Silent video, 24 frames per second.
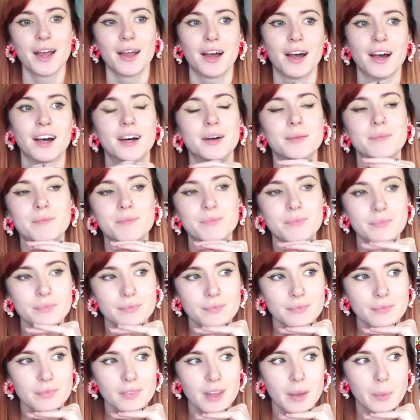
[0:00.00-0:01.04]

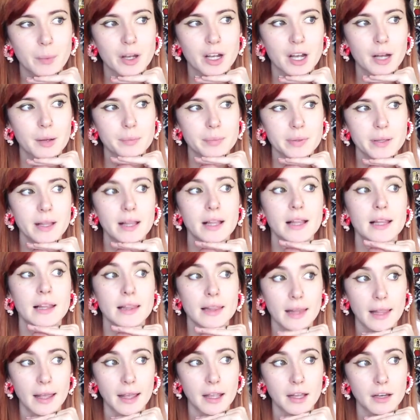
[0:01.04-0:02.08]
Woke up
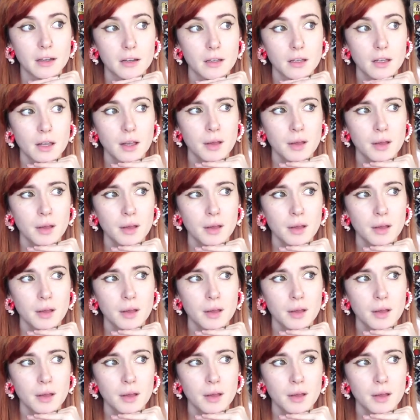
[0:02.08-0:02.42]
late.